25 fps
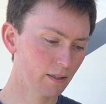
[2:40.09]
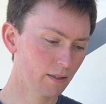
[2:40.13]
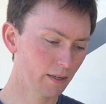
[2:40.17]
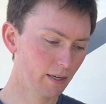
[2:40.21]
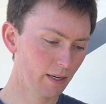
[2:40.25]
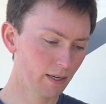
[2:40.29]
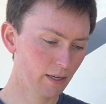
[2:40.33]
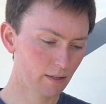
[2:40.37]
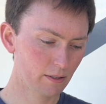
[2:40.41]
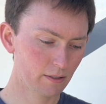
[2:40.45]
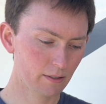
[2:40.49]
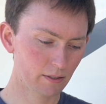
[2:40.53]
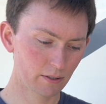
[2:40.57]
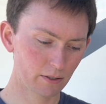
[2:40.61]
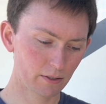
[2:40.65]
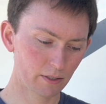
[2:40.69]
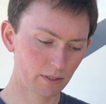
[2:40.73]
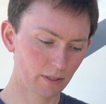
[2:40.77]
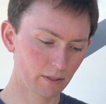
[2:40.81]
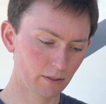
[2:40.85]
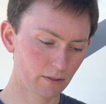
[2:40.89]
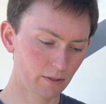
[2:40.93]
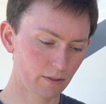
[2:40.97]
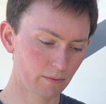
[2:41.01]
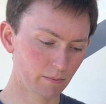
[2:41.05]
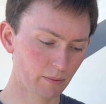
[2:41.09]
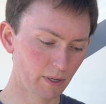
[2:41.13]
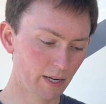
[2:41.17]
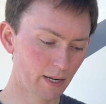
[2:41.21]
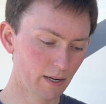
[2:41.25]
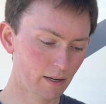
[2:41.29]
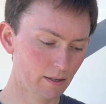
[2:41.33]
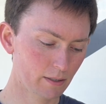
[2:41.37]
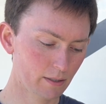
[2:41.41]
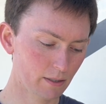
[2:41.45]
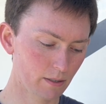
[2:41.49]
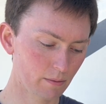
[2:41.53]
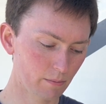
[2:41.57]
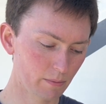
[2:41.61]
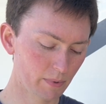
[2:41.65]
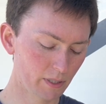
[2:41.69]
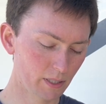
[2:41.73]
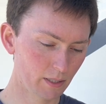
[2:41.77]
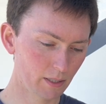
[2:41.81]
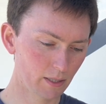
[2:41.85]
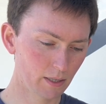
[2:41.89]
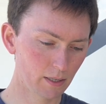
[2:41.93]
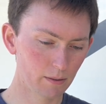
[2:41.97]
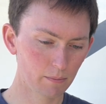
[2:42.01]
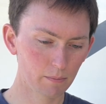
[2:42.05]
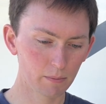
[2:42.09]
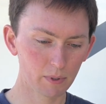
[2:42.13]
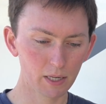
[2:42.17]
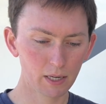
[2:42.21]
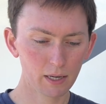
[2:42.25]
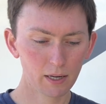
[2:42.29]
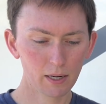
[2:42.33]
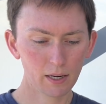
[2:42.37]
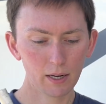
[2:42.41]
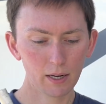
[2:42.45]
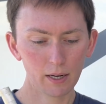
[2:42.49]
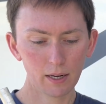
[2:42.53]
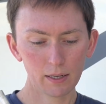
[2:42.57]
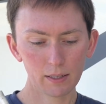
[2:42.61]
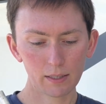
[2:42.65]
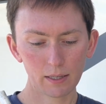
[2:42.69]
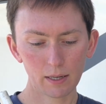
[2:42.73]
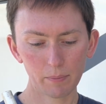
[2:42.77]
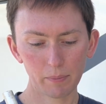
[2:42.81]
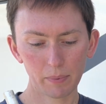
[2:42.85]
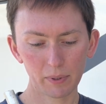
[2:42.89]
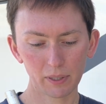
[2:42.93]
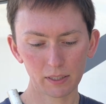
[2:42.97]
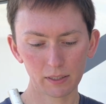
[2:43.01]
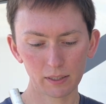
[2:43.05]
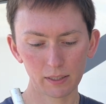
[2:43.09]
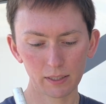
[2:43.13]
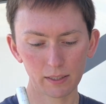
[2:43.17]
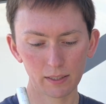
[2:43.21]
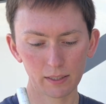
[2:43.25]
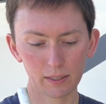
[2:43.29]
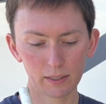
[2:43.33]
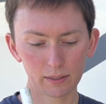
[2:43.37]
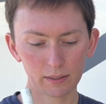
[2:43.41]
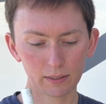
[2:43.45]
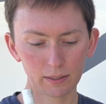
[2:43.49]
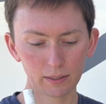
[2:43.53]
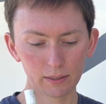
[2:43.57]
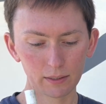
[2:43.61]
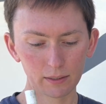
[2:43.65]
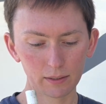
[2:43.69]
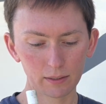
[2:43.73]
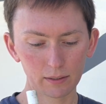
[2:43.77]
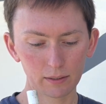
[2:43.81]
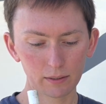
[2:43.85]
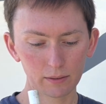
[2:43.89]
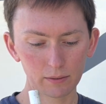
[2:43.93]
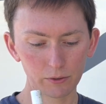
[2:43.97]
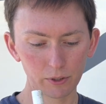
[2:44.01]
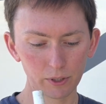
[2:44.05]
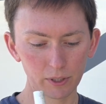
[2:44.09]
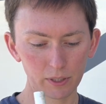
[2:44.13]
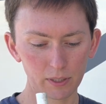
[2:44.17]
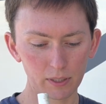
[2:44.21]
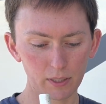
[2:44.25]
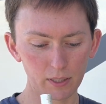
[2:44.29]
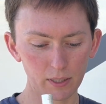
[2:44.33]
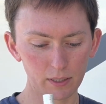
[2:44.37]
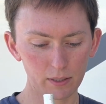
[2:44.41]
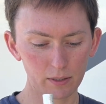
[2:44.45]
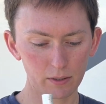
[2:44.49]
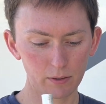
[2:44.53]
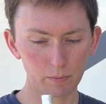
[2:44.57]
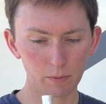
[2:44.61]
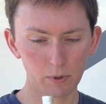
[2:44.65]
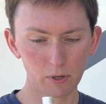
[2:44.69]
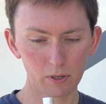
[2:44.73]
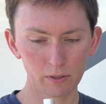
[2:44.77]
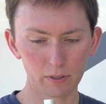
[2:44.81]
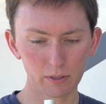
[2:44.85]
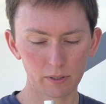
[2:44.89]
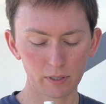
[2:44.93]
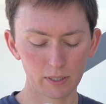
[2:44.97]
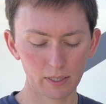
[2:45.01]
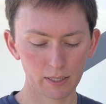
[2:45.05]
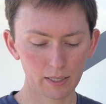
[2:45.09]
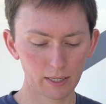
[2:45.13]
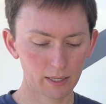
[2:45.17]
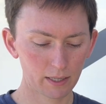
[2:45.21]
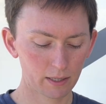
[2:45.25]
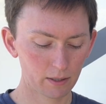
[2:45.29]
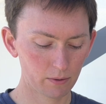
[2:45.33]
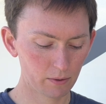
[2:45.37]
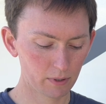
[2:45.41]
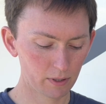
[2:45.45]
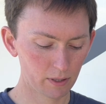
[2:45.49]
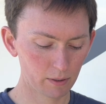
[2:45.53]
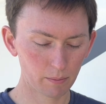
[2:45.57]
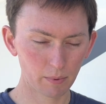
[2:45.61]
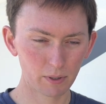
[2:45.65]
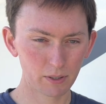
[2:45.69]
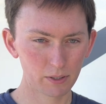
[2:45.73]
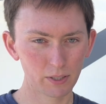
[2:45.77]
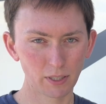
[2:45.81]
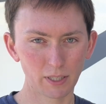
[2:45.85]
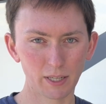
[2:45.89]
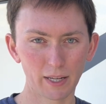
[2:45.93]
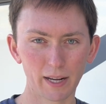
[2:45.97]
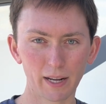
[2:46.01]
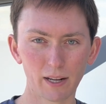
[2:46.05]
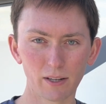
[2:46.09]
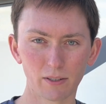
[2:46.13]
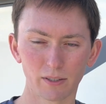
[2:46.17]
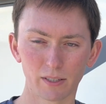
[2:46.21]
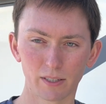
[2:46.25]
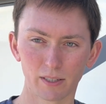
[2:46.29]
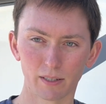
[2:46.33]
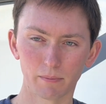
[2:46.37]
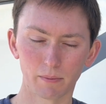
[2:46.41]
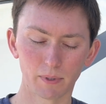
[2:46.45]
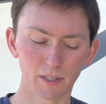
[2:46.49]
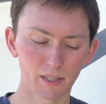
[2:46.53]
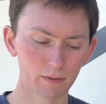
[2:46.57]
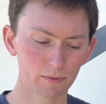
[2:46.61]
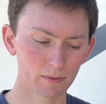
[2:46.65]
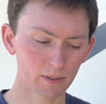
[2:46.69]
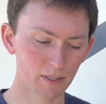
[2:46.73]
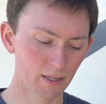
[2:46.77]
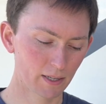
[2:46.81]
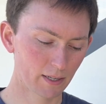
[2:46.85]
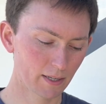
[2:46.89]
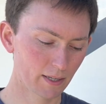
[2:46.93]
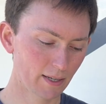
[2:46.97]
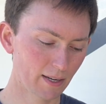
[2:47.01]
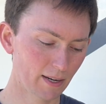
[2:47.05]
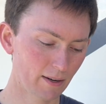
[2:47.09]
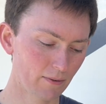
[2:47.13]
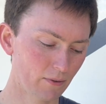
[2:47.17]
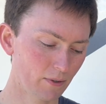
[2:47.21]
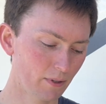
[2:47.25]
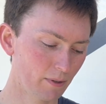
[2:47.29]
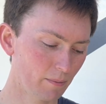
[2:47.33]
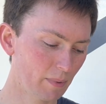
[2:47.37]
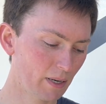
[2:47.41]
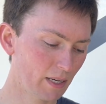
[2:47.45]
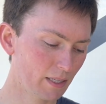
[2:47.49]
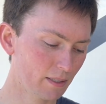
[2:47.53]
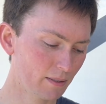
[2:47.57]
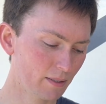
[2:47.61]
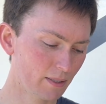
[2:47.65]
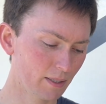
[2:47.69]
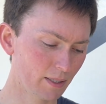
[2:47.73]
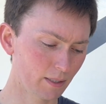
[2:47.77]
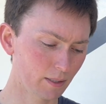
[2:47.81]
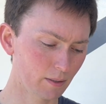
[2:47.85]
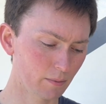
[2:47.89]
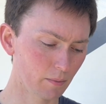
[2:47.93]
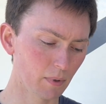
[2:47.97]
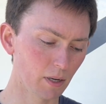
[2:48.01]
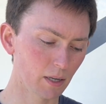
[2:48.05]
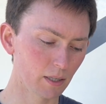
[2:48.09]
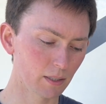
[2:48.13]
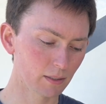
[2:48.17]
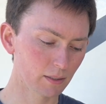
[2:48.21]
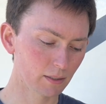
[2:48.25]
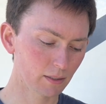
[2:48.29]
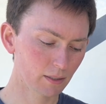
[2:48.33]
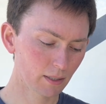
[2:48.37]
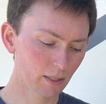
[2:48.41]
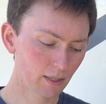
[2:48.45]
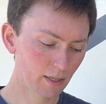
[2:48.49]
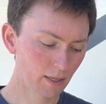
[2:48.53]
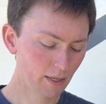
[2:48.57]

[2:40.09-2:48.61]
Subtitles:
Yes, there's still some calcium buildup, but typically this is just a small stick with a bunch of calcium left on it after about 6 months.